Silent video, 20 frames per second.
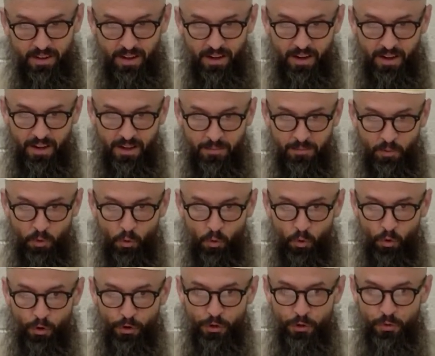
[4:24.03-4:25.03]

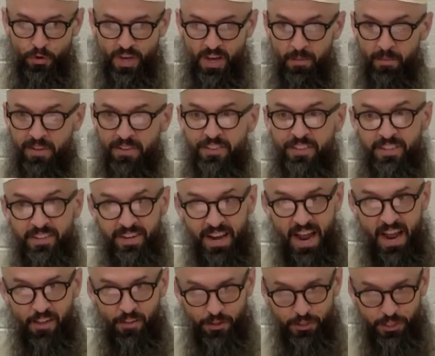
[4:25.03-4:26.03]
or you come into
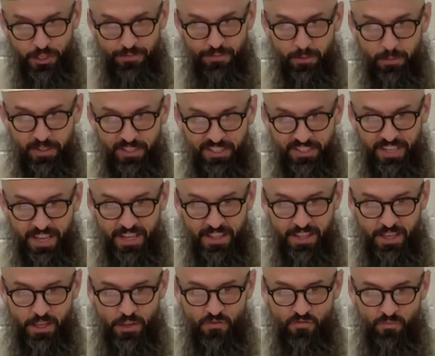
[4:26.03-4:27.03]
knowledge of a mistake
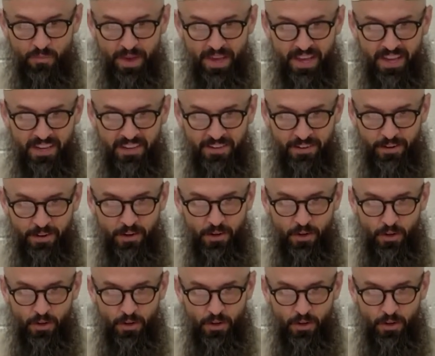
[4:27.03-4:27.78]
that you've made,